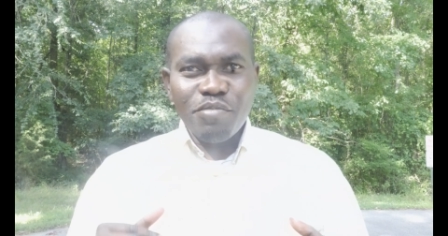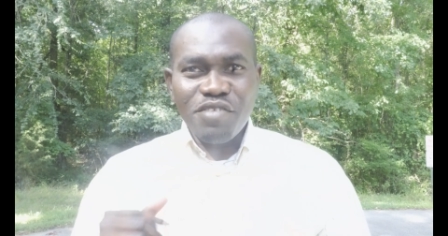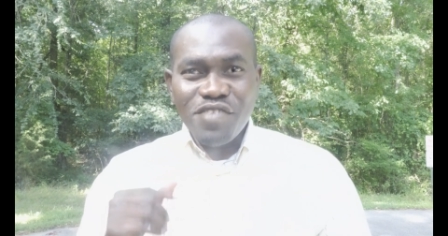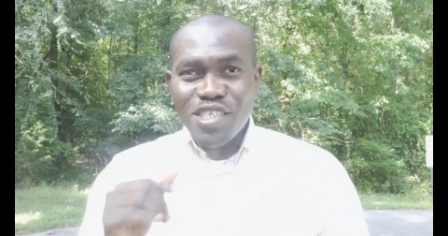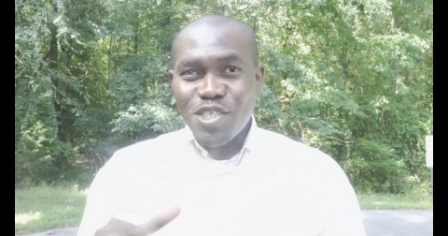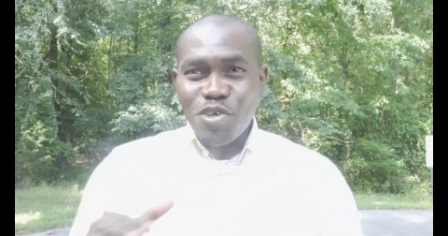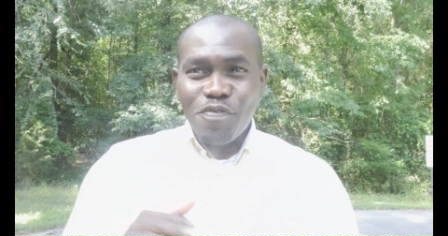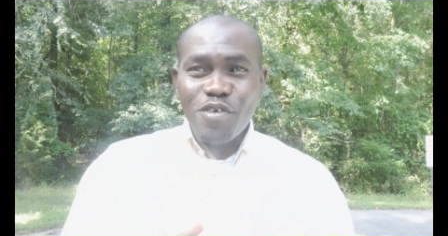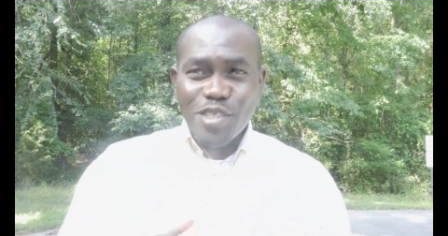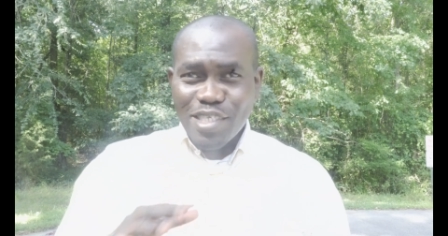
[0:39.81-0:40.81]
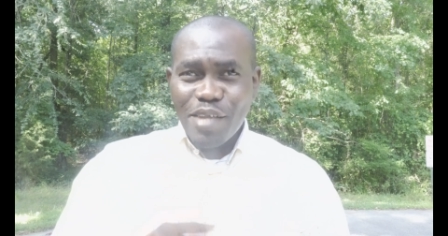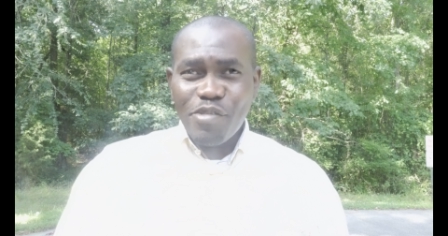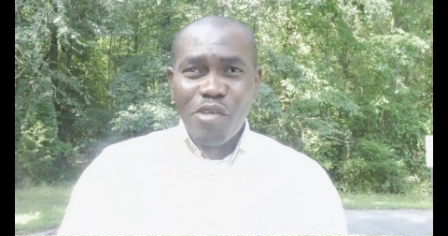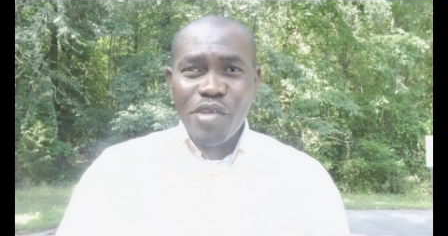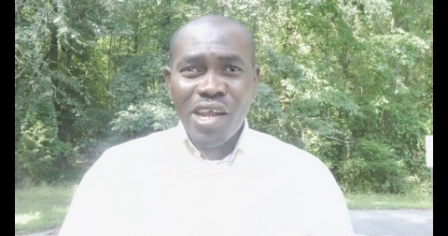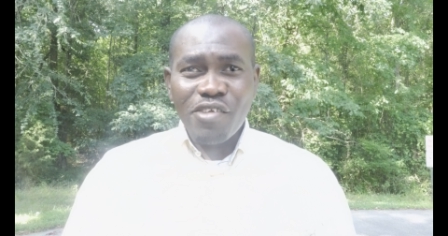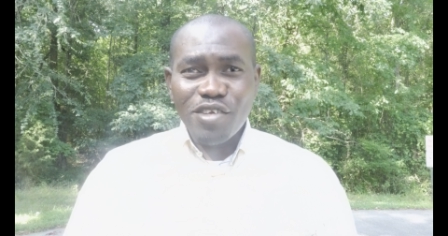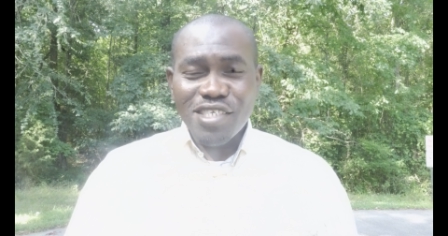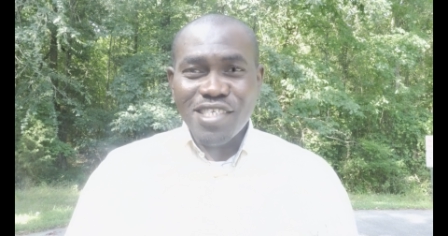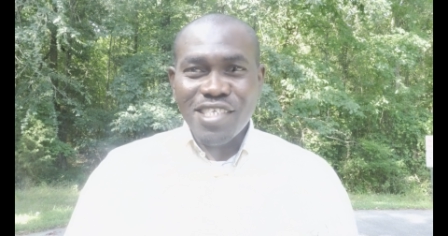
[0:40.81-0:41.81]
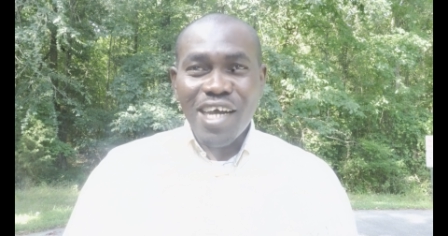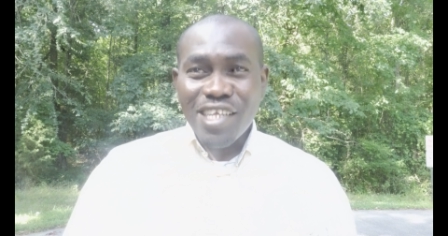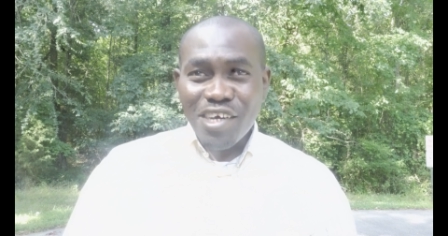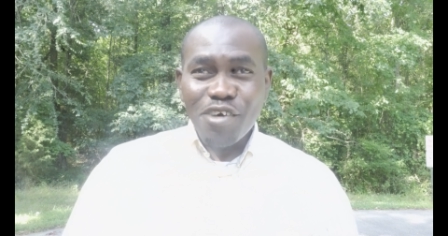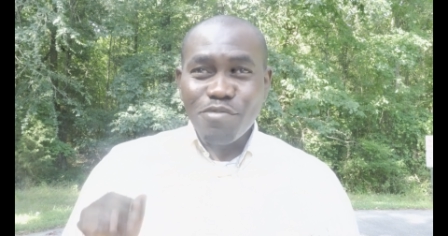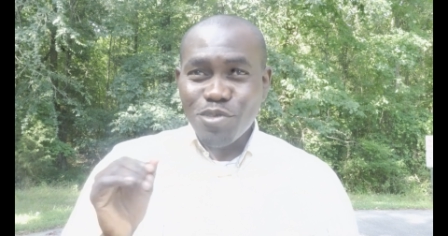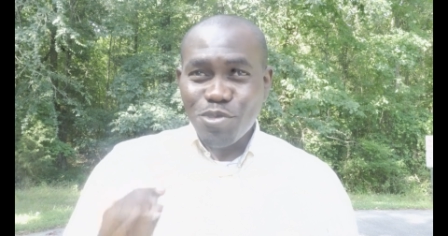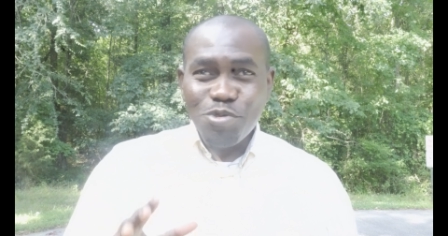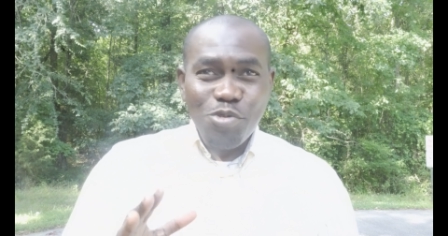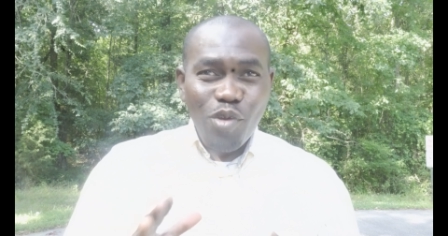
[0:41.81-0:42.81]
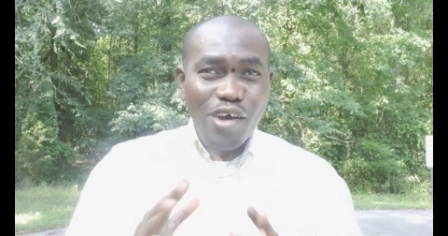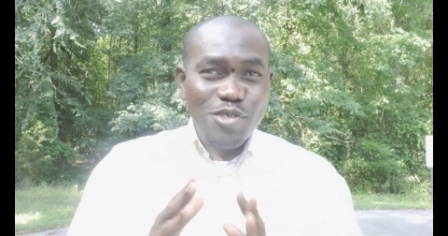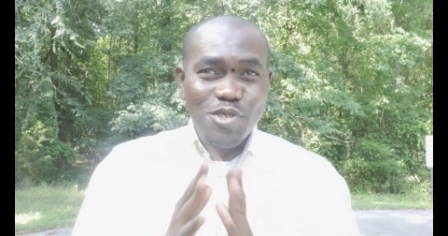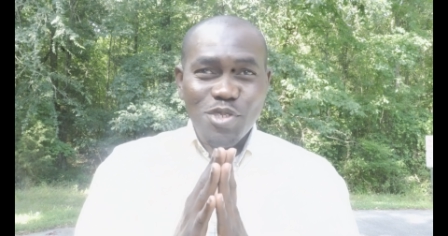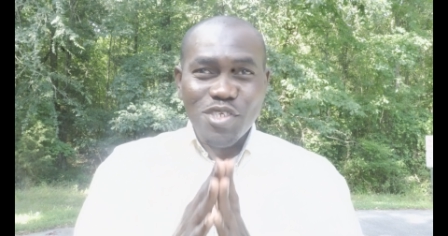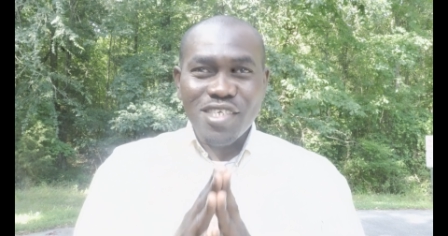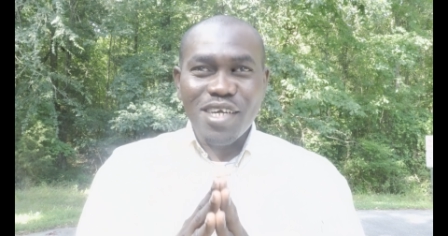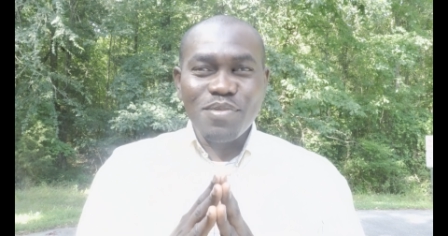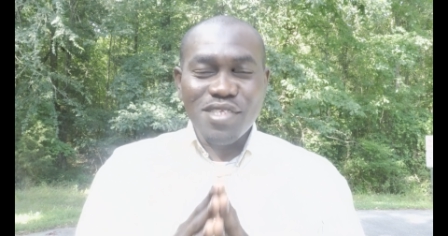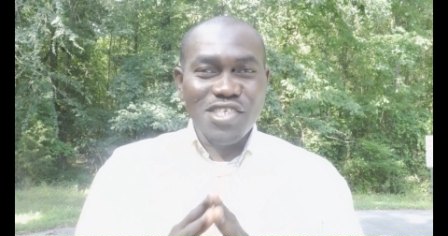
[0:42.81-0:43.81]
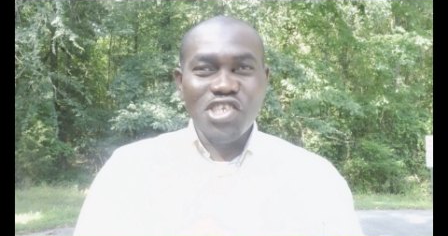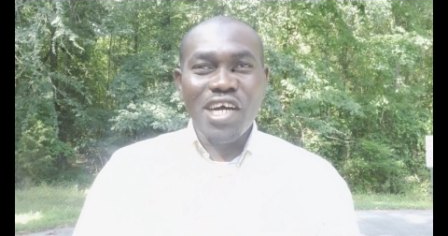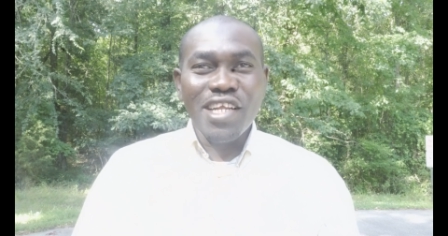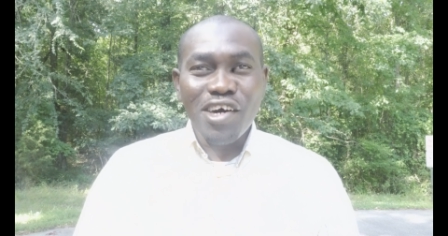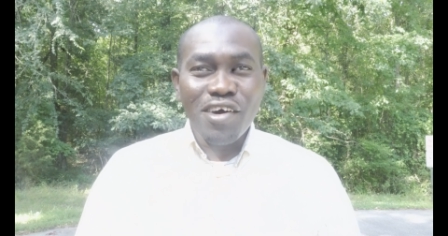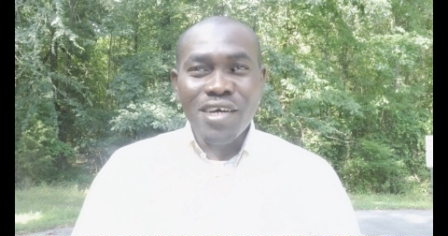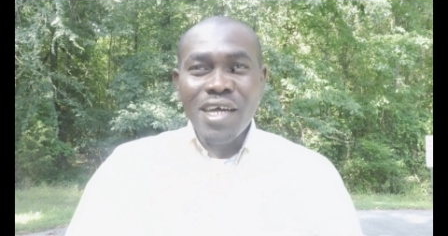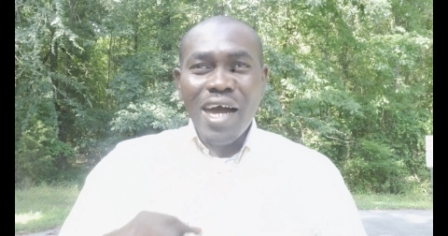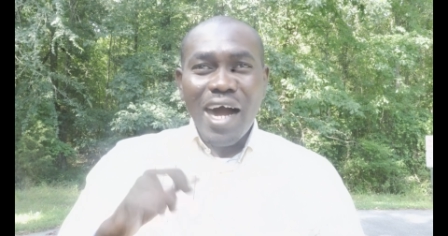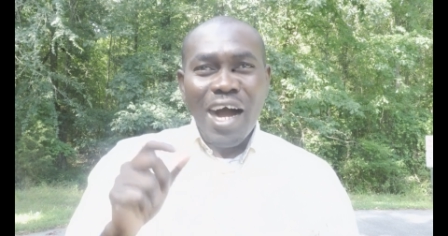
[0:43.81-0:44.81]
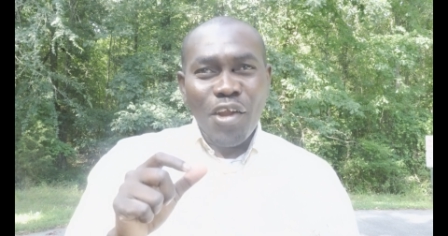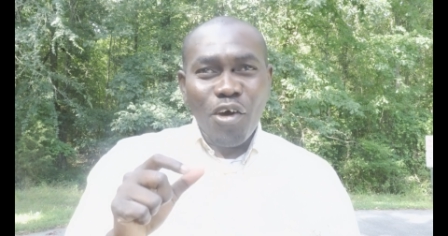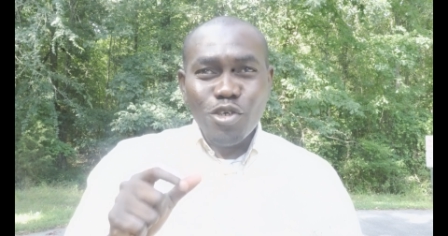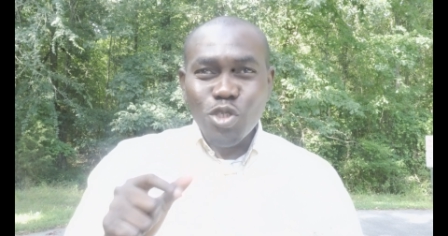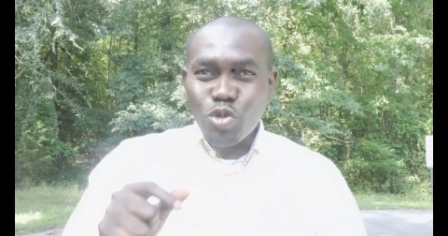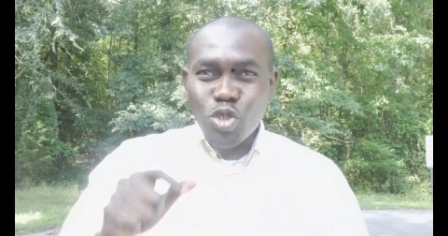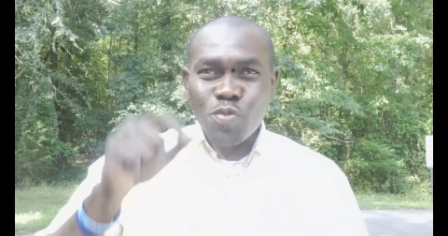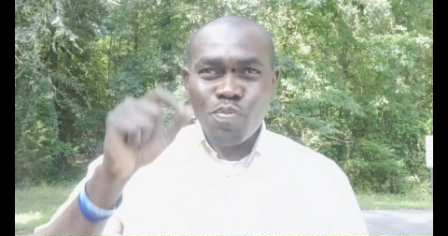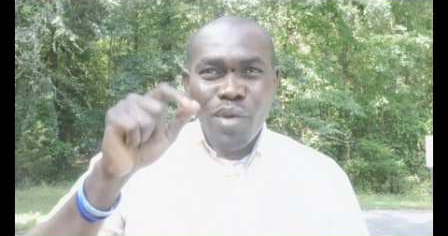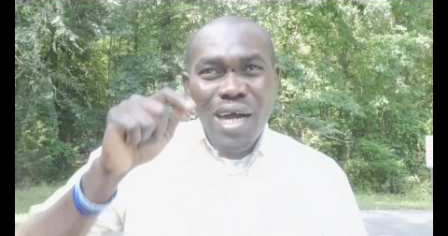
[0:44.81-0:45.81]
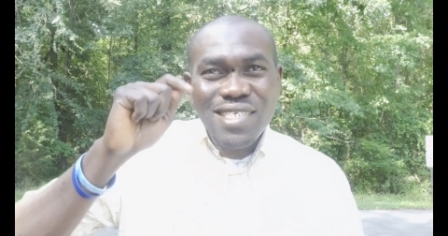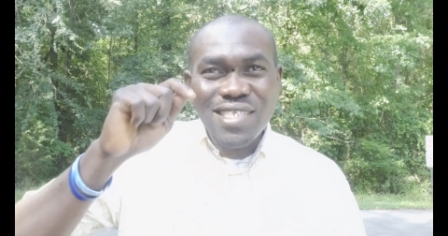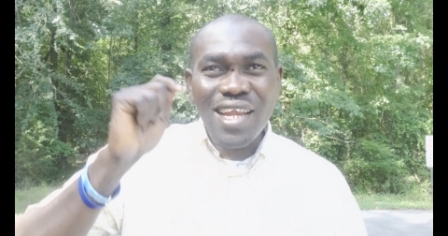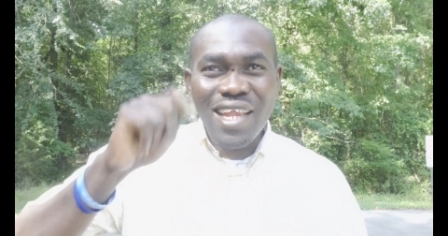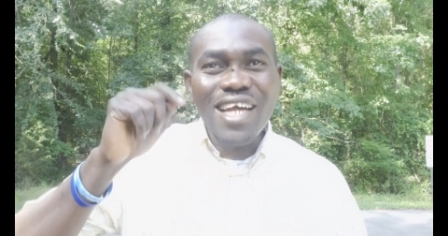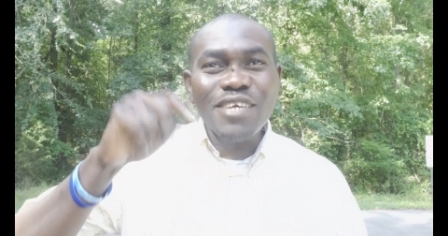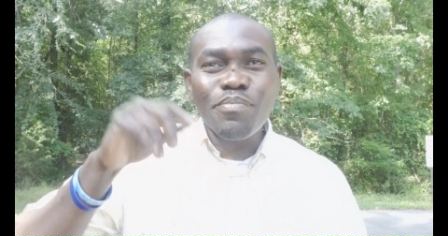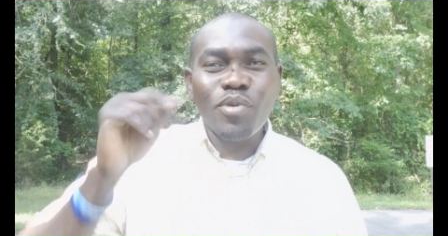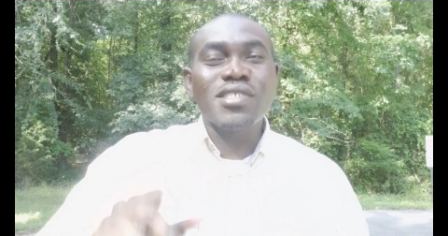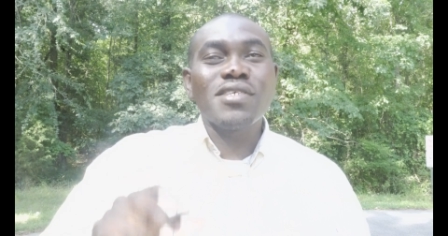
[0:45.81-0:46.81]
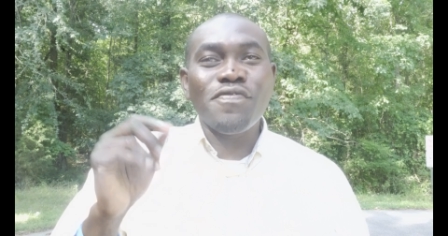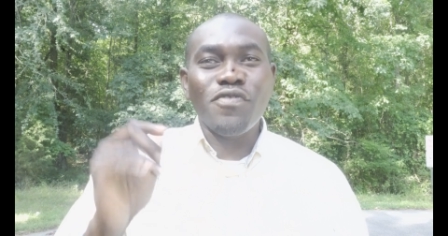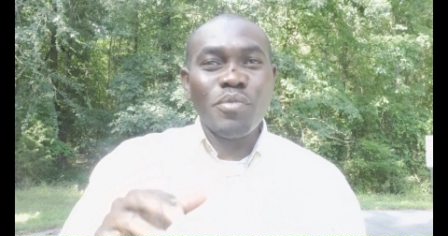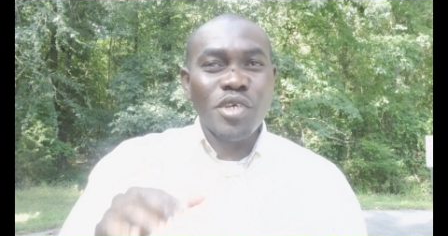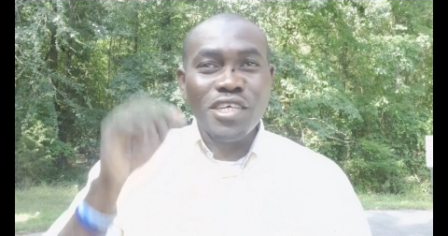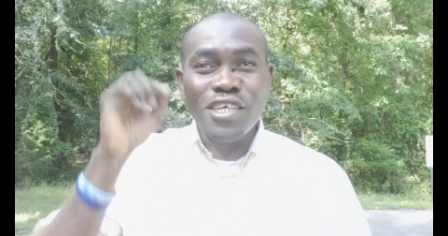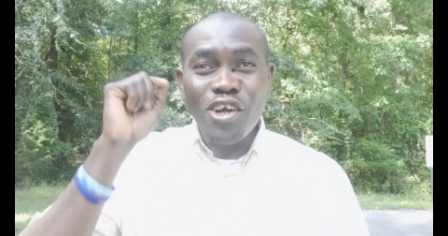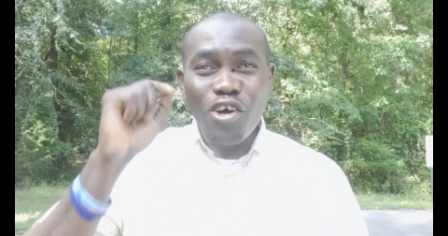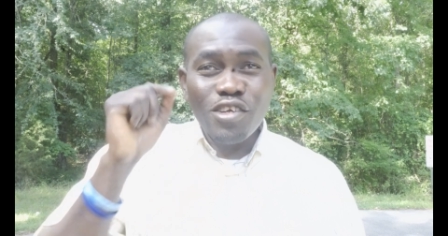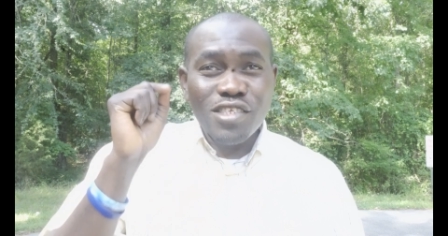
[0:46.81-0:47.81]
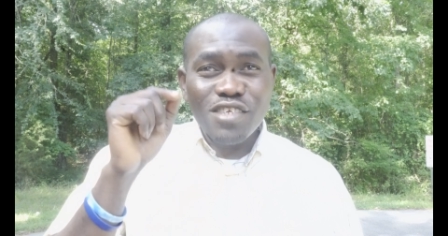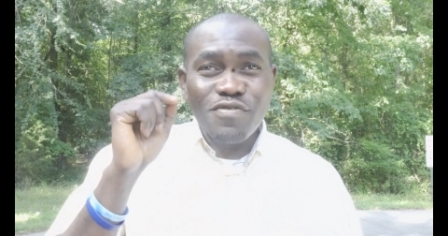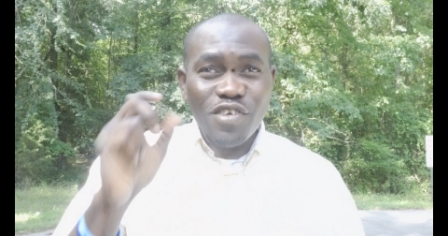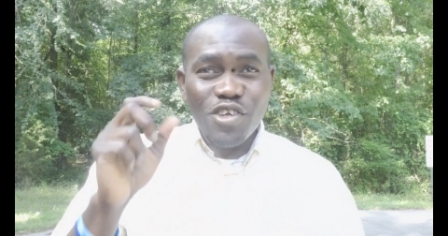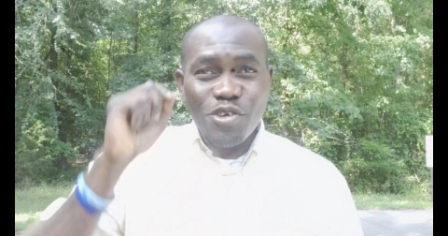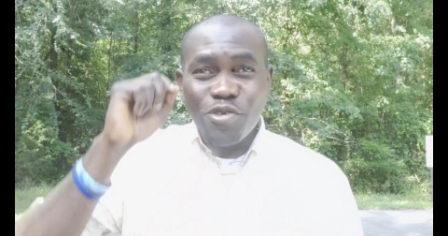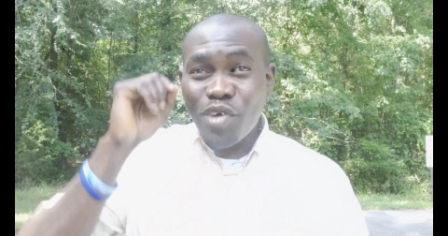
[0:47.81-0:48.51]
If this is your first time coming across this channel, do well to subscribe to the channel and also smash the like button for me on this video.